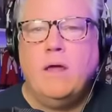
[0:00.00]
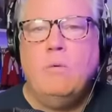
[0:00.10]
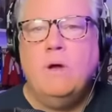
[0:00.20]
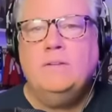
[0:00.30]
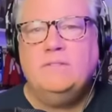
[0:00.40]
What
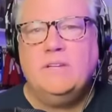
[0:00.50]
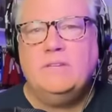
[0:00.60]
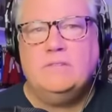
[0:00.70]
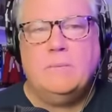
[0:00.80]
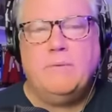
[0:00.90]
I want to
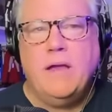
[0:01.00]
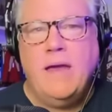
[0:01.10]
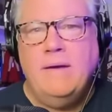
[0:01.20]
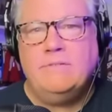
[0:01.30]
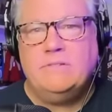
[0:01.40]
see is something
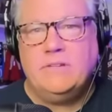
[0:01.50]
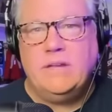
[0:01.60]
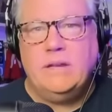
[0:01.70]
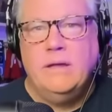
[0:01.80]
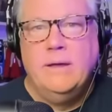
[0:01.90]
I haven't
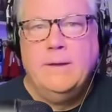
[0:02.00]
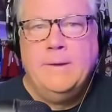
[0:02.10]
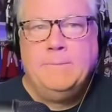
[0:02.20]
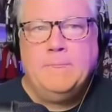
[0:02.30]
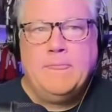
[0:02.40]
seen.
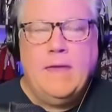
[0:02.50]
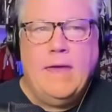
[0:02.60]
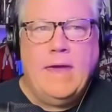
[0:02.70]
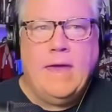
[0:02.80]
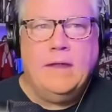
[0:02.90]

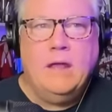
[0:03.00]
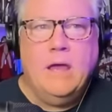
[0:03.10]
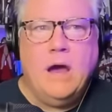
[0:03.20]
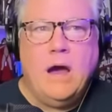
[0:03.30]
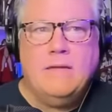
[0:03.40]
And
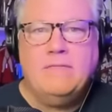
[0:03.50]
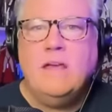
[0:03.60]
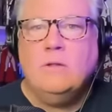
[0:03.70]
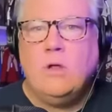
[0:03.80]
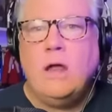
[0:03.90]
I
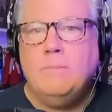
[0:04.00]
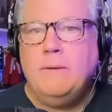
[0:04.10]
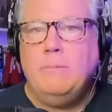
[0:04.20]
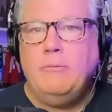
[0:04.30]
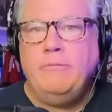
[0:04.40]
think a lot of
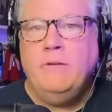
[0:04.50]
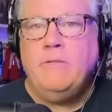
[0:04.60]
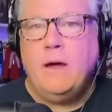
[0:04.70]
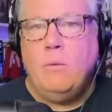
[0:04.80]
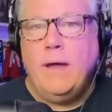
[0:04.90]
people
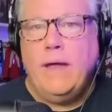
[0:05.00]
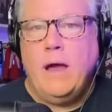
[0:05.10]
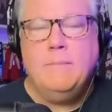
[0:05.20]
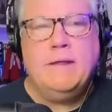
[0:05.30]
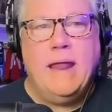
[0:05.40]
feel that way.
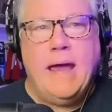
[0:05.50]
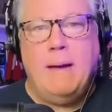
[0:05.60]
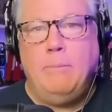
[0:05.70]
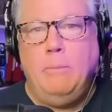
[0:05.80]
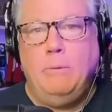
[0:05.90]
I mean,
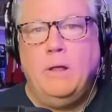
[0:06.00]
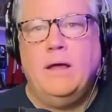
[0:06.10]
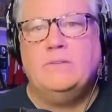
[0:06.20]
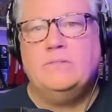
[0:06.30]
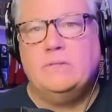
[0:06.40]
Apple
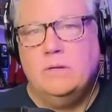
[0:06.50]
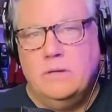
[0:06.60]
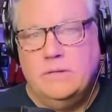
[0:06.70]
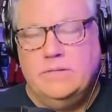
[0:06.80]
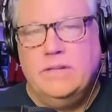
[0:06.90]
Plus,
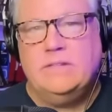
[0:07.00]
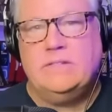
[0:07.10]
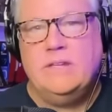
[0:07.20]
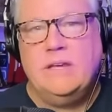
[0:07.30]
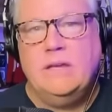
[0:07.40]

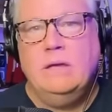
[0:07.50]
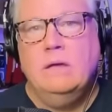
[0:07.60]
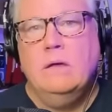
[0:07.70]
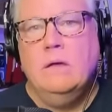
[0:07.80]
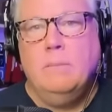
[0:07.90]

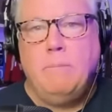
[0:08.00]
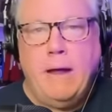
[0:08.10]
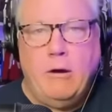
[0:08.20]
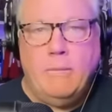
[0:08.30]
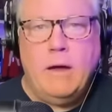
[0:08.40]
Disney,
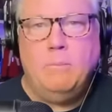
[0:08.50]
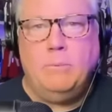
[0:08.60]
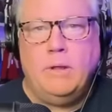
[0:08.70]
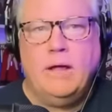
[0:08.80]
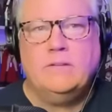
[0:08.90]

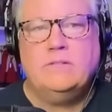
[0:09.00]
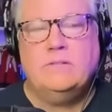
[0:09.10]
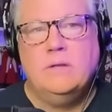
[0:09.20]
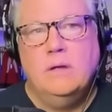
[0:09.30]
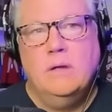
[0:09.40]
Paramount
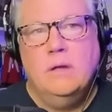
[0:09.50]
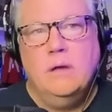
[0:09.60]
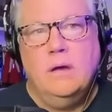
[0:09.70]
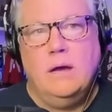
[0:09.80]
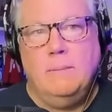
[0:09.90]
Plus,
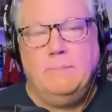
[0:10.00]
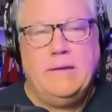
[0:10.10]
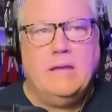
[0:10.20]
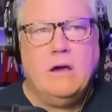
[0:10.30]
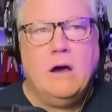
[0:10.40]
uh,
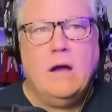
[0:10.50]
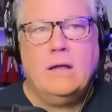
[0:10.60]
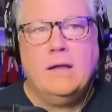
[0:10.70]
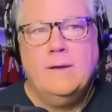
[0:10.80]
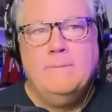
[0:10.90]

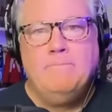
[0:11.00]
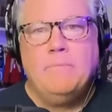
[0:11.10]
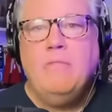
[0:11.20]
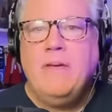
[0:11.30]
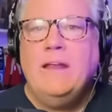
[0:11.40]
Peacock,
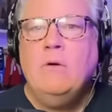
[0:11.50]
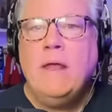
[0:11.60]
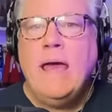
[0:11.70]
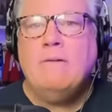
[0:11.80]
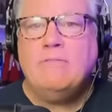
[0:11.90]
they
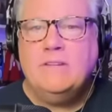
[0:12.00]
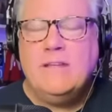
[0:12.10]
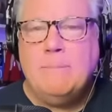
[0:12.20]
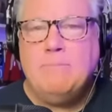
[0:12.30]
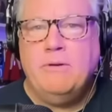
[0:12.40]
don't have the
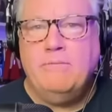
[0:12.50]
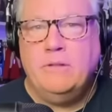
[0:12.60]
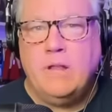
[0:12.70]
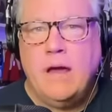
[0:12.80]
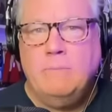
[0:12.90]
depth
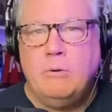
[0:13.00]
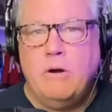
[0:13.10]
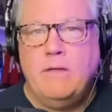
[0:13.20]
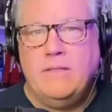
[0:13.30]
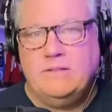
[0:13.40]
of the
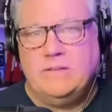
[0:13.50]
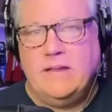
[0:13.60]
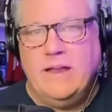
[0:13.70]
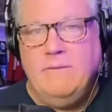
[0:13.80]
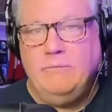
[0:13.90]
library that,
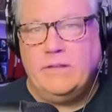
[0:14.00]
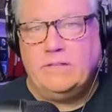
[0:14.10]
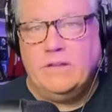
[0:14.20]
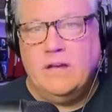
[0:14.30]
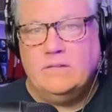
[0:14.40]
say,
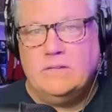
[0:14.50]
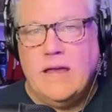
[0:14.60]
Netflix does.